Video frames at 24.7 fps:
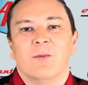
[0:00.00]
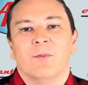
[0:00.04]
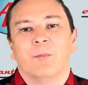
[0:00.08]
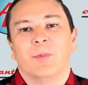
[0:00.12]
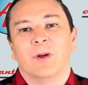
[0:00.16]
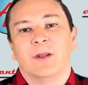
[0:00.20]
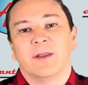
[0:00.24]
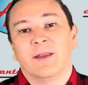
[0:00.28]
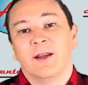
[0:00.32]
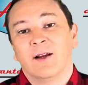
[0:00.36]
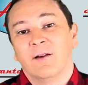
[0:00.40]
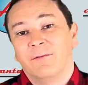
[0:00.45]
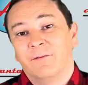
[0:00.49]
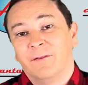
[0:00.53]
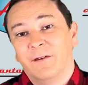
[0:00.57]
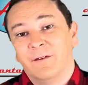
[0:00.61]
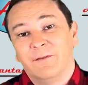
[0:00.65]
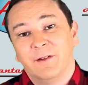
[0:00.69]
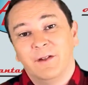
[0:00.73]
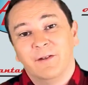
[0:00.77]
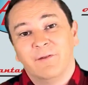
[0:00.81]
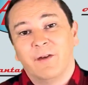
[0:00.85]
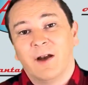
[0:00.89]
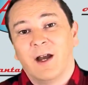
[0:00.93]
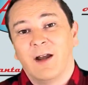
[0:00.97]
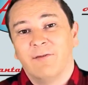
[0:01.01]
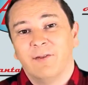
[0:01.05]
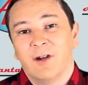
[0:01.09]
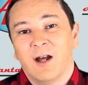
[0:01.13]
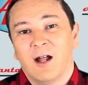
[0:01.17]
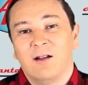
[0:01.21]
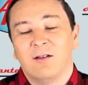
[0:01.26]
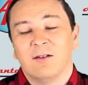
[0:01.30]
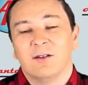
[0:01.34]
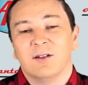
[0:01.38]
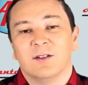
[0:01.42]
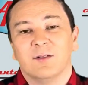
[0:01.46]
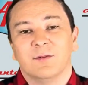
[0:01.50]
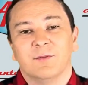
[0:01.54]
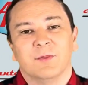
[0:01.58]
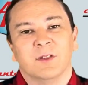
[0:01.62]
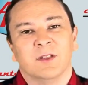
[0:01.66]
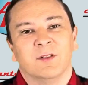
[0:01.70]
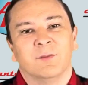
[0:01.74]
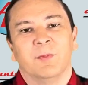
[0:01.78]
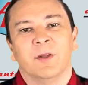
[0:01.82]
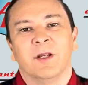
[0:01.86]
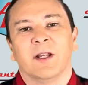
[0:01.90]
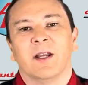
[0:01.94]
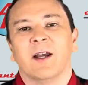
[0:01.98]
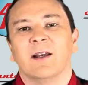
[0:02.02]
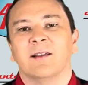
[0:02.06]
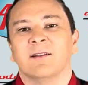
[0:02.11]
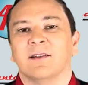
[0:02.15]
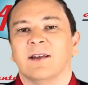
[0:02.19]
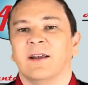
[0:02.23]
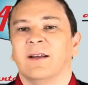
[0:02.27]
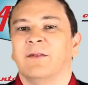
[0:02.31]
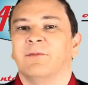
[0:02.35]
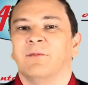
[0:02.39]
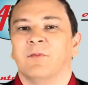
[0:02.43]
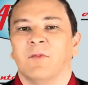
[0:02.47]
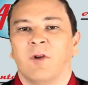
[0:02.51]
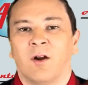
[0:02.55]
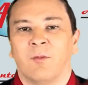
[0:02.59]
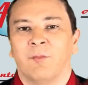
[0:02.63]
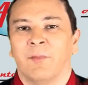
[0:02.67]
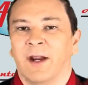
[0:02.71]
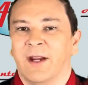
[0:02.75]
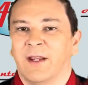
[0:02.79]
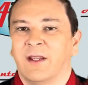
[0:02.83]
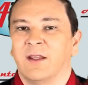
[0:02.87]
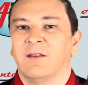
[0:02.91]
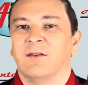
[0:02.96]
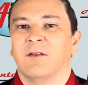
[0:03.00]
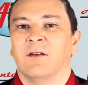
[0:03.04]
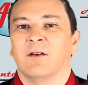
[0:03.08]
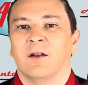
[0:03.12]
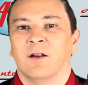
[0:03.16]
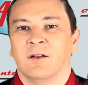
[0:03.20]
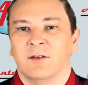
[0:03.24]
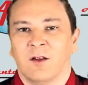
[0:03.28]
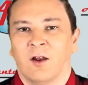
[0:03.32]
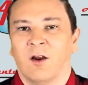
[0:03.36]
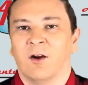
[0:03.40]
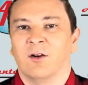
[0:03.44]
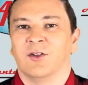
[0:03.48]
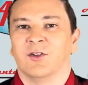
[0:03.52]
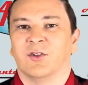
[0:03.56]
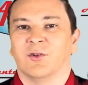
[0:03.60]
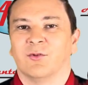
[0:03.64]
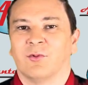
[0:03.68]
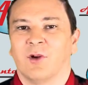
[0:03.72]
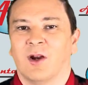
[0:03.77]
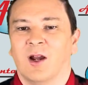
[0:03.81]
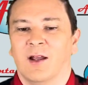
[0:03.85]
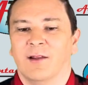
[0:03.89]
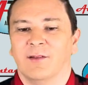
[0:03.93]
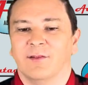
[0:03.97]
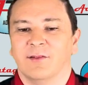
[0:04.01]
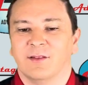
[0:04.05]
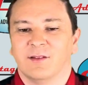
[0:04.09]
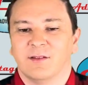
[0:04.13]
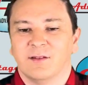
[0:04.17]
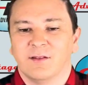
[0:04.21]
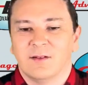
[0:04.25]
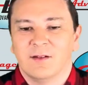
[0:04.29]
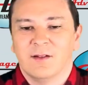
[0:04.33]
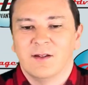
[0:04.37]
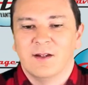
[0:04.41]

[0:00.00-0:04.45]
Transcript: But their $55 is because they are making larger runs.